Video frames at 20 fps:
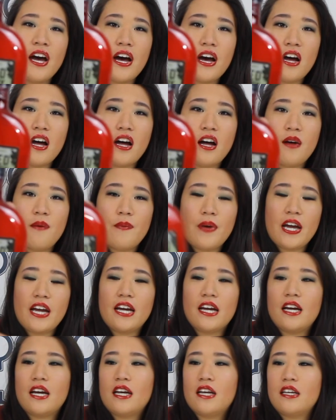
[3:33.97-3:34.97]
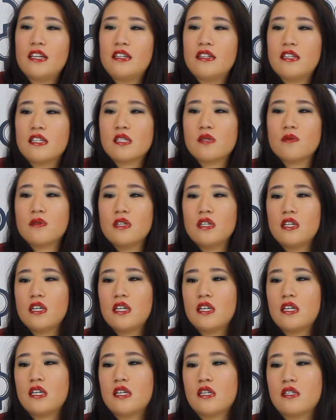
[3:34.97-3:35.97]
And this one
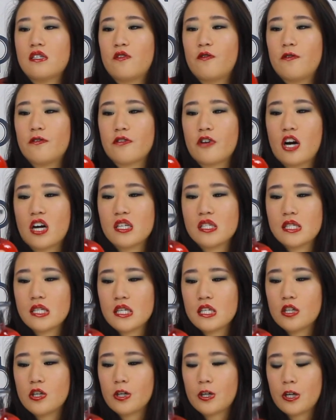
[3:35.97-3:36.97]
is Frosted